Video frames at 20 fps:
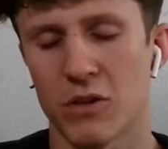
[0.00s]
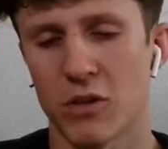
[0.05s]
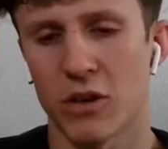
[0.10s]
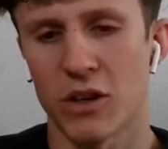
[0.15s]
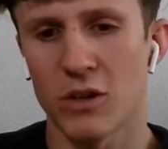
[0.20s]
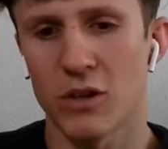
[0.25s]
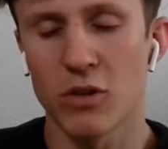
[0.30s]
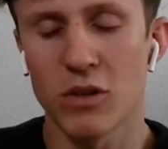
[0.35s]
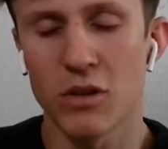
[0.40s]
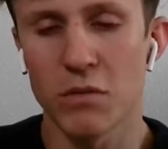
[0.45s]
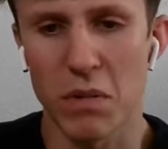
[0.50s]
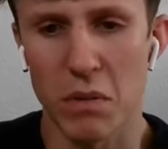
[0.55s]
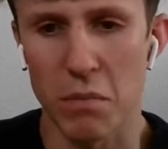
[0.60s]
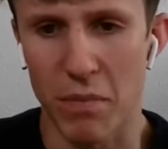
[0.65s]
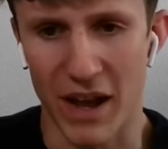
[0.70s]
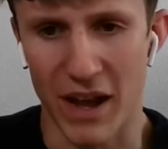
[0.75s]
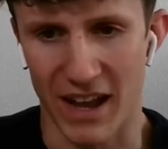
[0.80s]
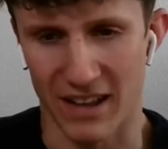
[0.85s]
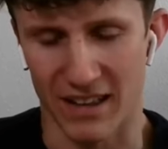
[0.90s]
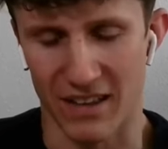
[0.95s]
Bitcoin couldn't be
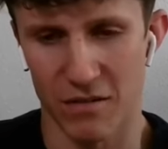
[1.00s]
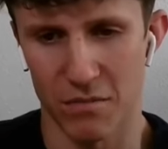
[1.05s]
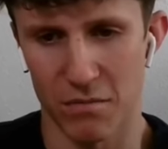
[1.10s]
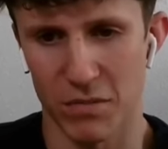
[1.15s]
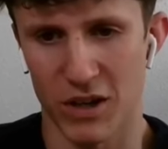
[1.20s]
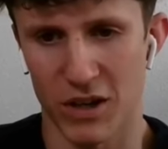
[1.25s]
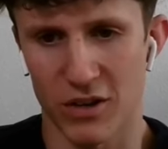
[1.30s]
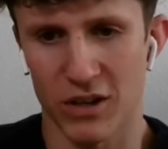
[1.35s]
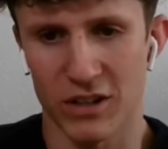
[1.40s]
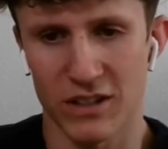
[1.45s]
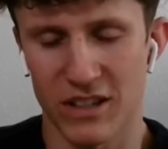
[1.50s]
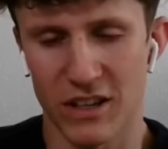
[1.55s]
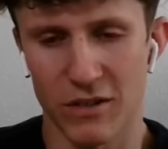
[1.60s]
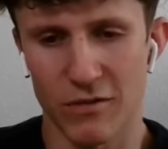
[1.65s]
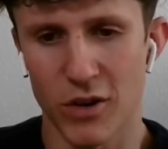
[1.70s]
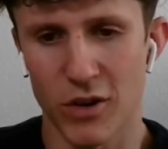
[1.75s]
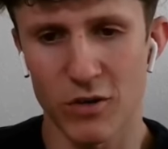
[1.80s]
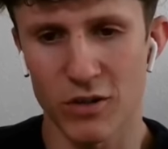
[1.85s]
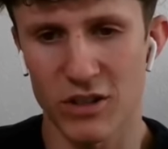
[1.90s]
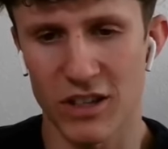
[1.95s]
bad, because
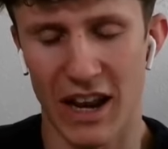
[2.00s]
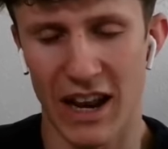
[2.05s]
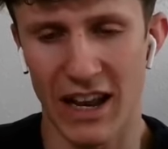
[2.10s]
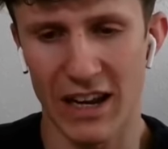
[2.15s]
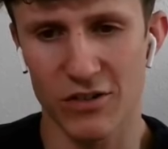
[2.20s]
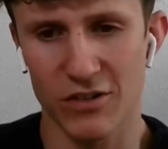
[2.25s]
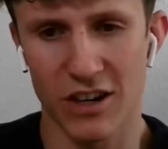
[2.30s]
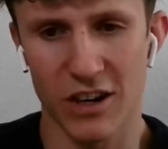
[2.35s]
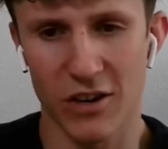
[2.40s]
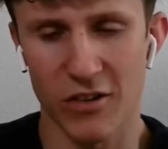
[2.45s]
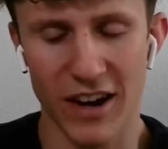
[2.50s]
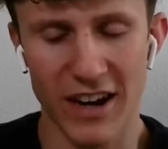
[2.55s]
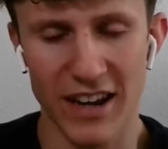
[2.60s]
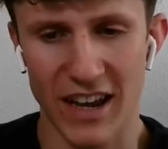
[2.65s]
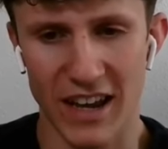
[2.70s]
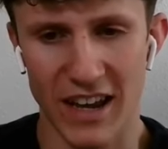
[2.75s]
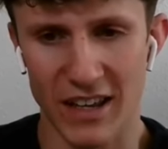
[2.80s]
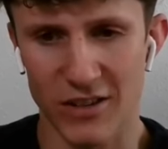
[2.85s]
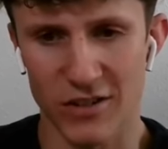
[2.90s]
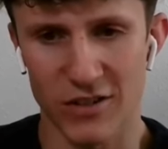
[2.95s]
if you use an electric
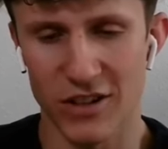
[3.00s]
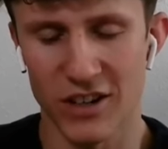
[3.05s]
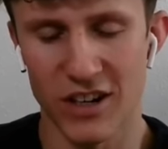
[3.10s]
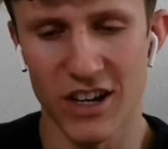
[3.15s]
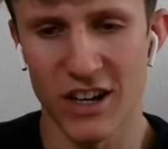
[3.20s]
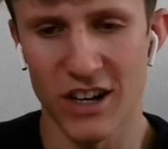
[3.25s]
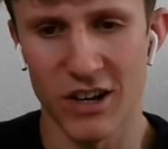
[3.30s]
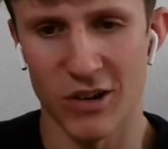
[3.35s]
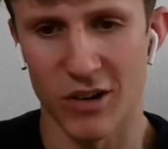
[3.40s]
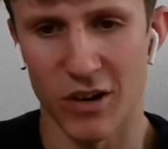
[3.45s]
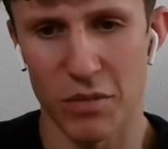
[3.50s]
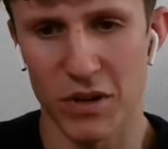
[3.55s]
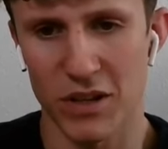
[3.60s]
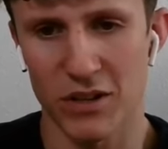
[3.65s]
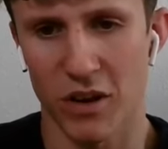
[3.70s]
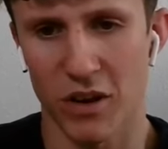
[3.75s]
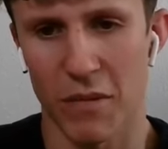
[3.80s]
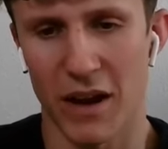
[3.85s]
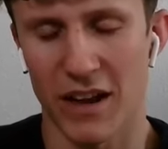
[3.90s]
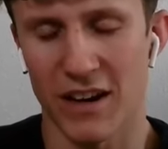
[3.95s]
radiator or a
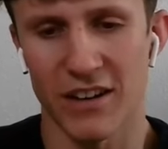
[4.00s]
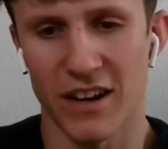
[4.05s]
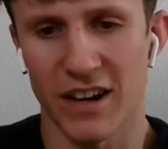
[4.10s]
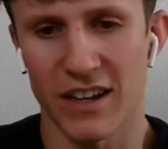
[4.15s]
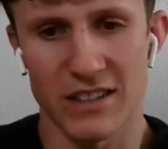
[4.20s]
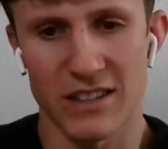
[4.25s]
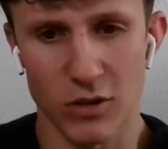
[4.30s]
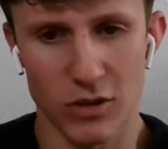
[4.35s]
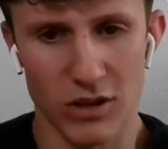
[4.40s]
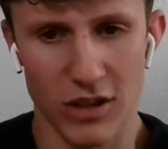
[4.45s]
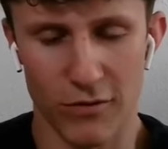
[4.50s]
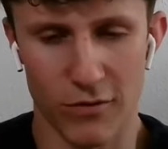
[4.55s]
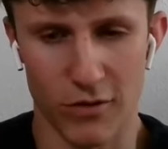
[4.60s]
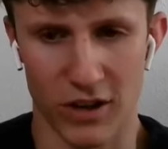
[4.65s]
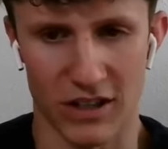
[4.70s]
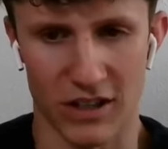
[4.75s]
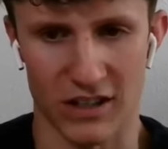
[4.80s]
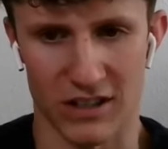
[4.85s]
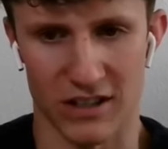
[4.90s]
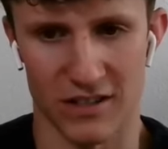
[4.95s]
Bitcoin miner, there's no
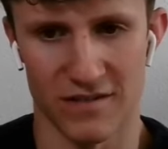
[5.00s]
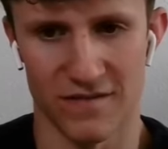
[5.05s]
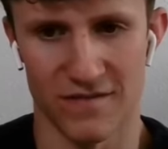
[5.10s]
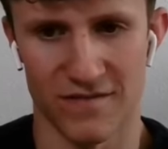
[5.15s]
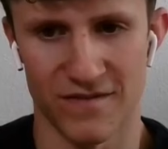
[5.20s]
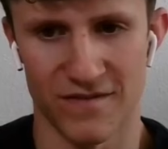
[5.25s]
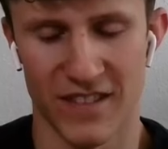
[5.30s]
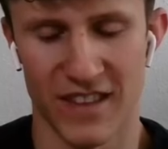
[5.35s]
difference.